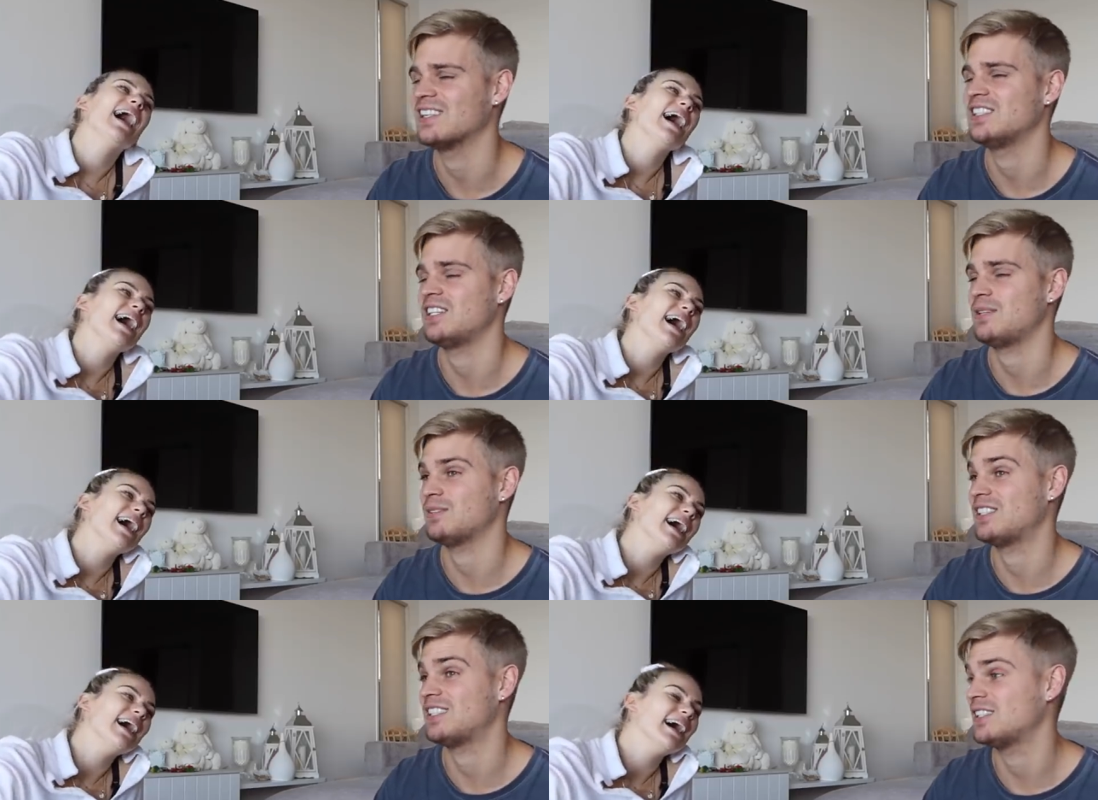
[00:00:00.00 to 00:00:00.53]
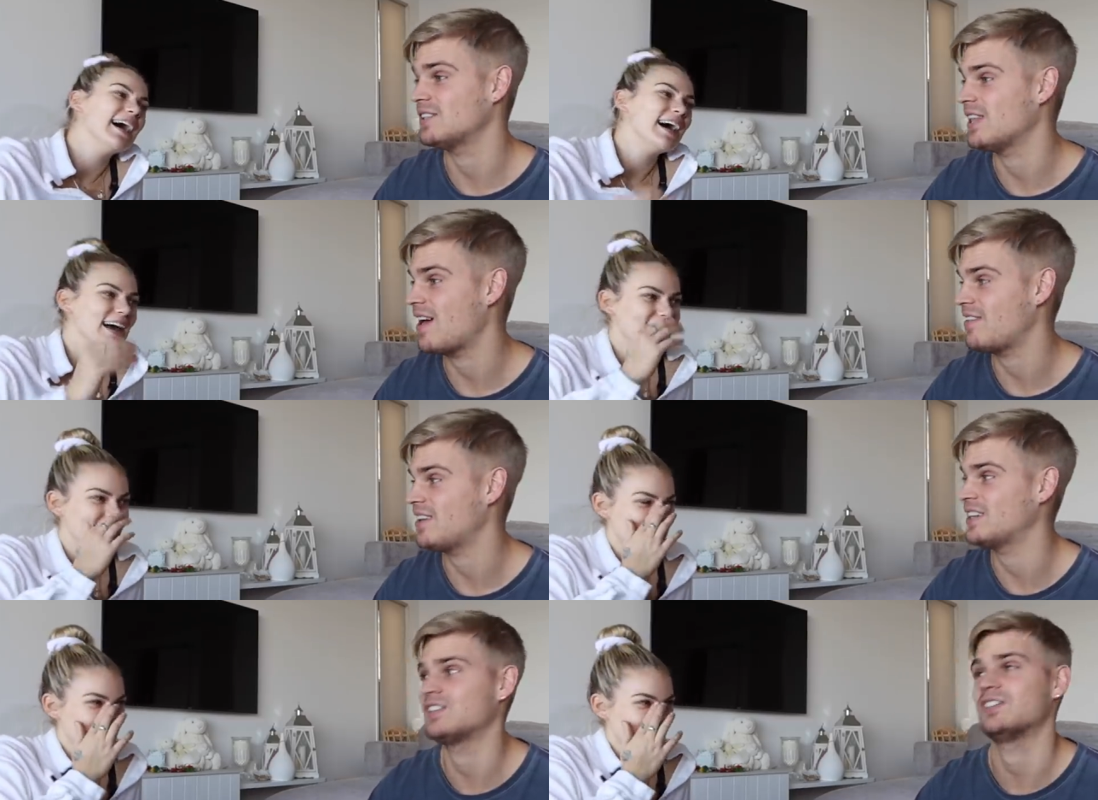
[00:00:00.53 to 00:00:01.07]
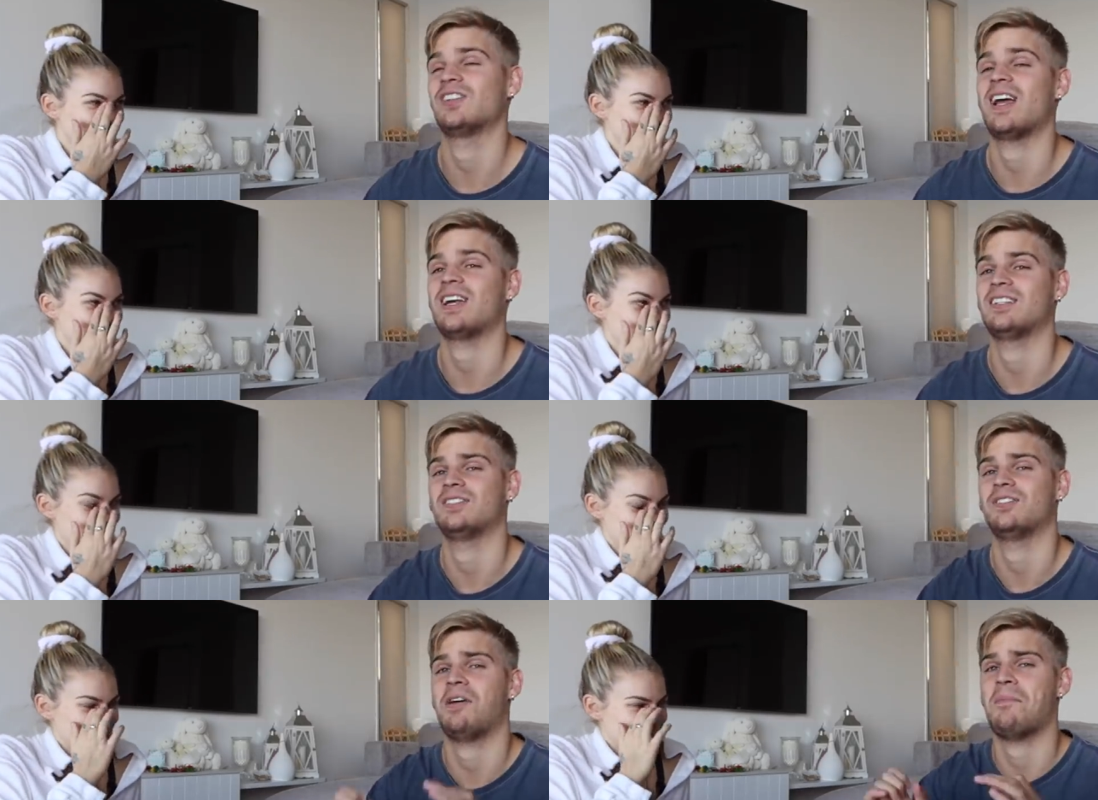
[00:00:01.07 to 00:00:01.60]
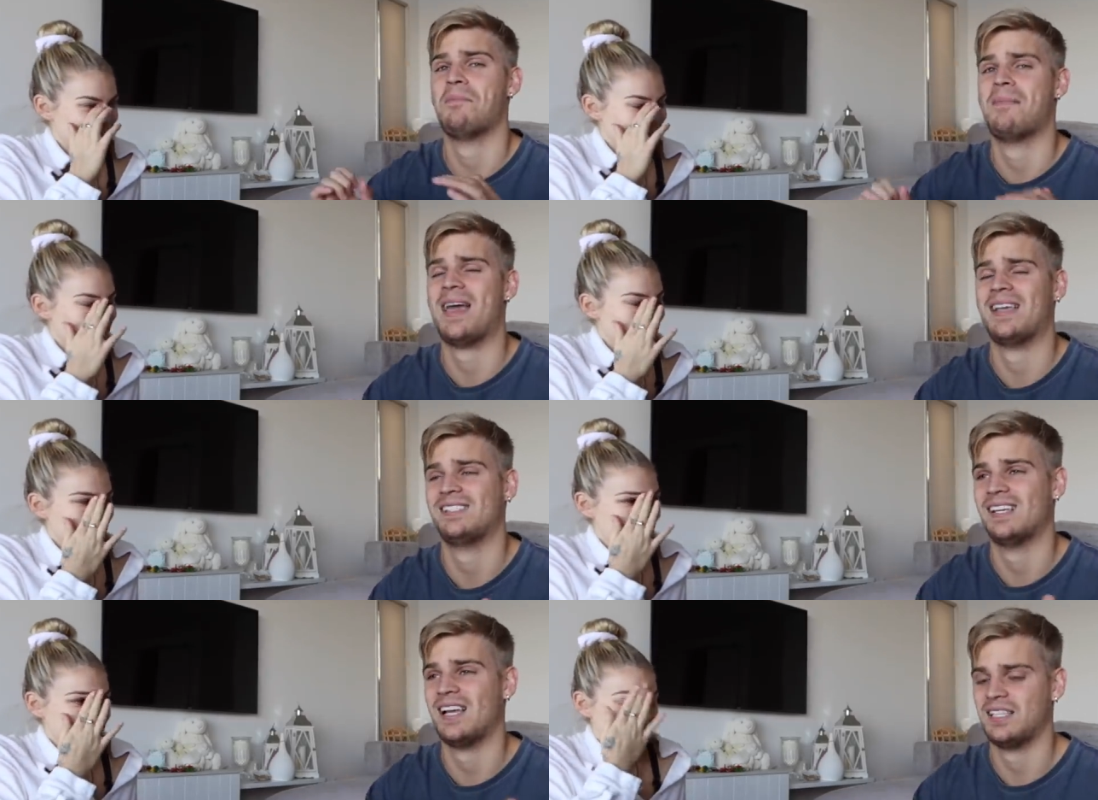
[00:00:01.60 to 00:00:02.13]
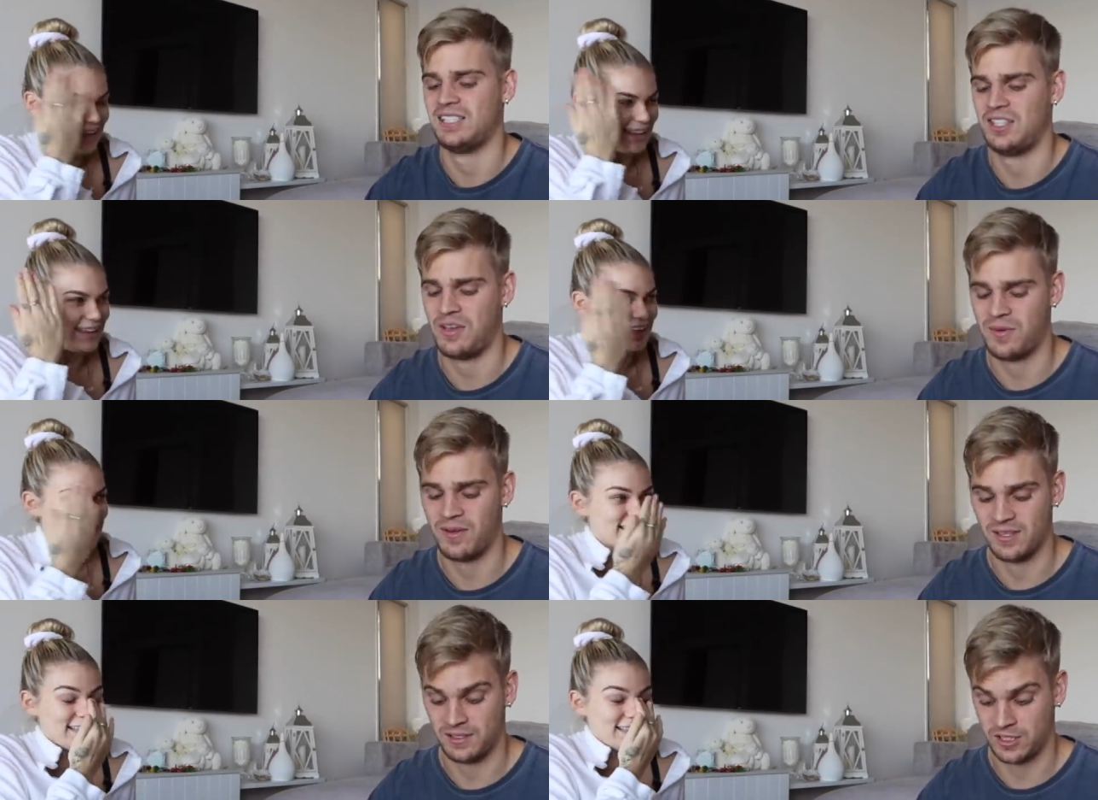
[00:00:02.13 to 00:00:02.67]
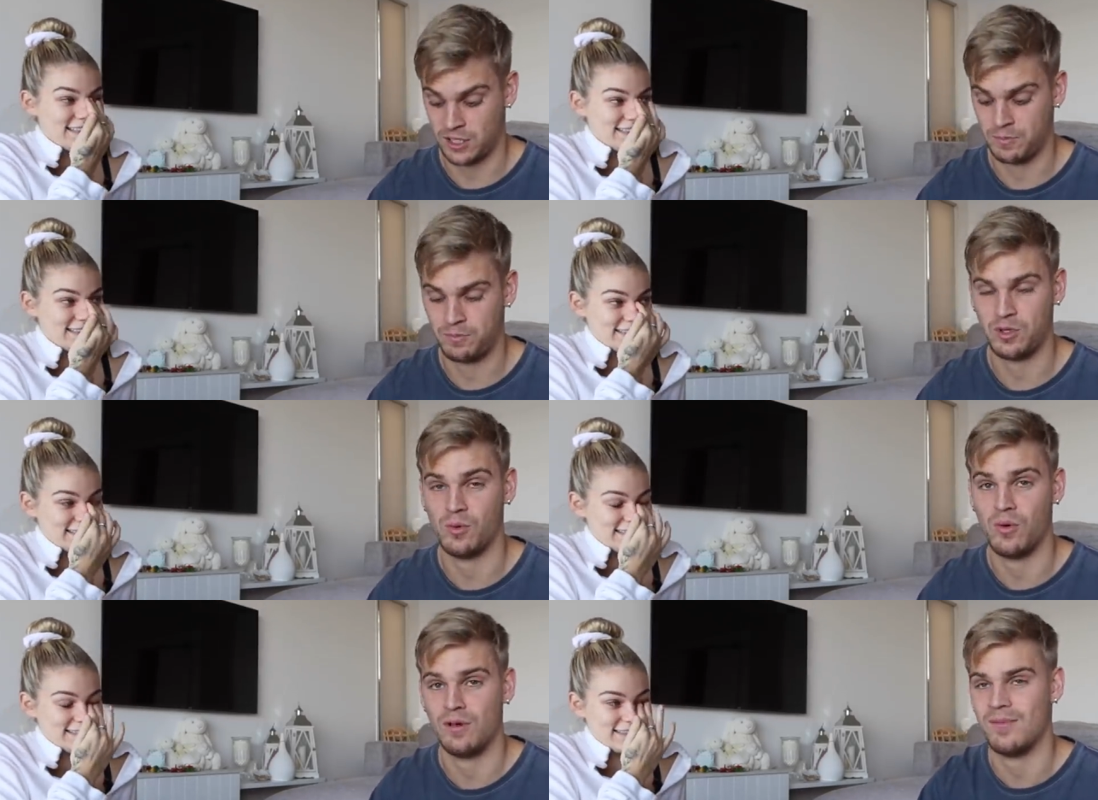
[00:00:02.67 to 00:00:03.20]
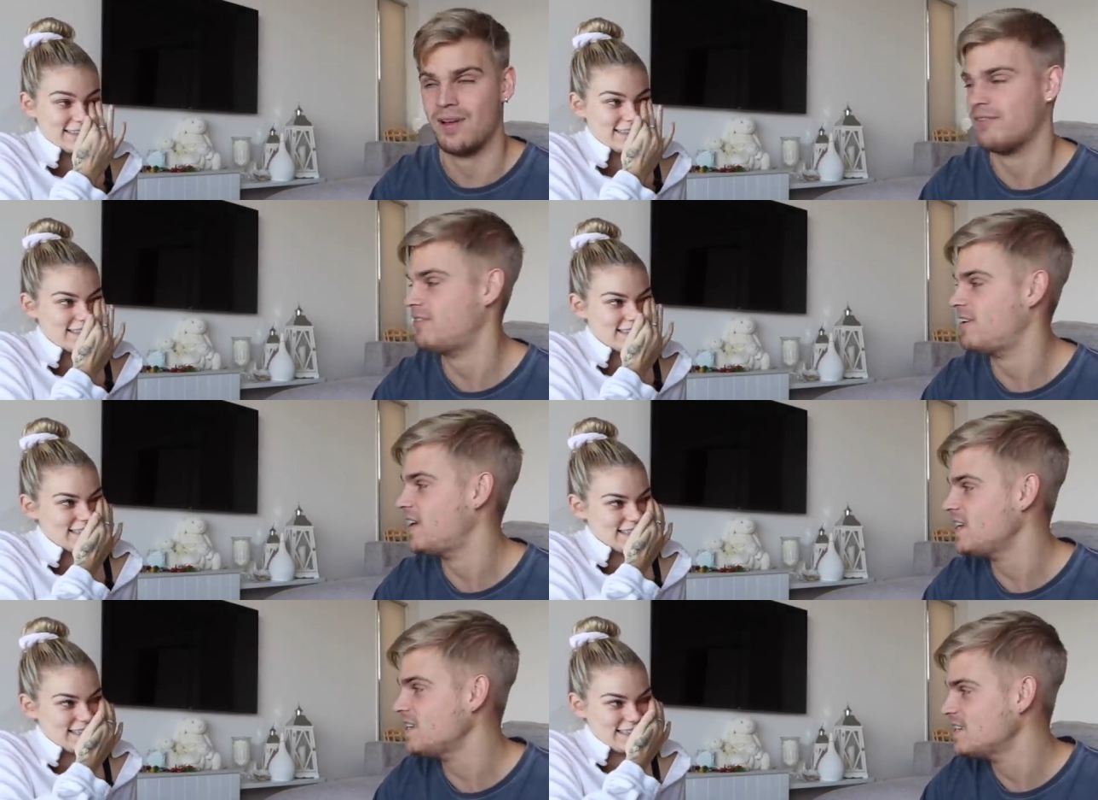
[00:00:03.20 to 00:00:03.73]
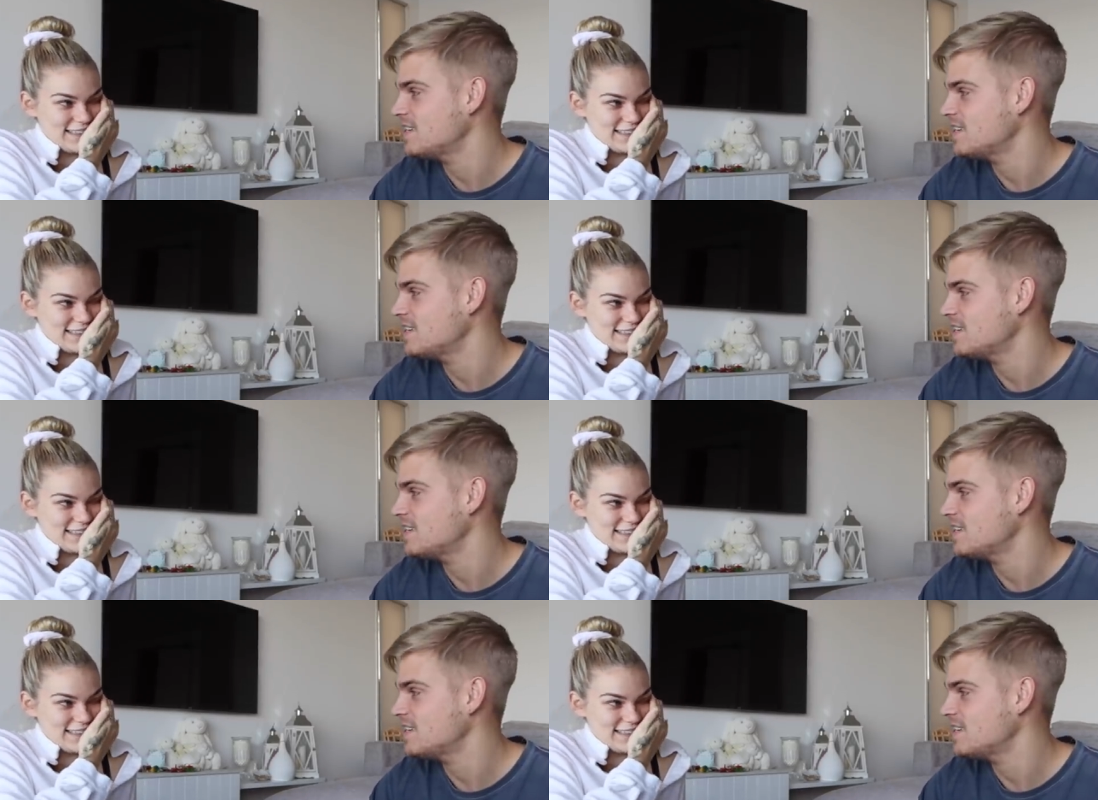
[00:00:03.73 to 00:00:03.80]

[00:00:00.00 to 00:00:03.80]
Speaker 1: And she was still having contractions. So I'm massaging her while there's spew on my feet.